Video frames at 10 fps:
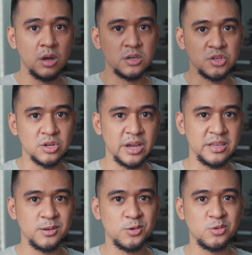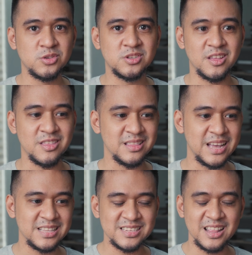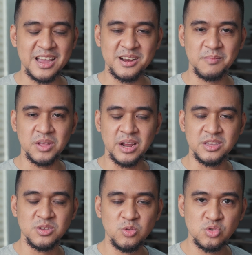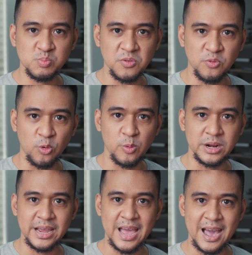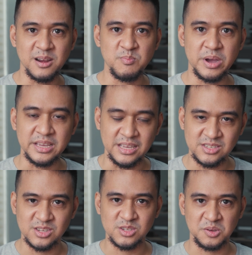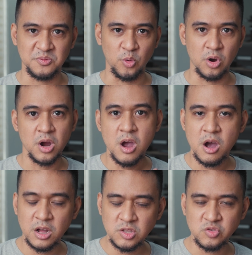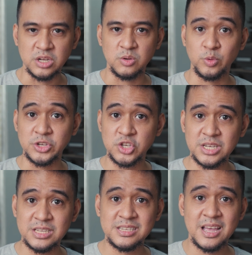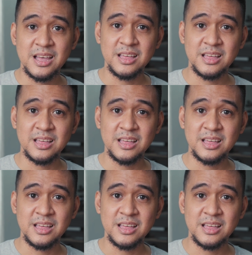should I use the lens lineup that I used before when I had my A6400, which is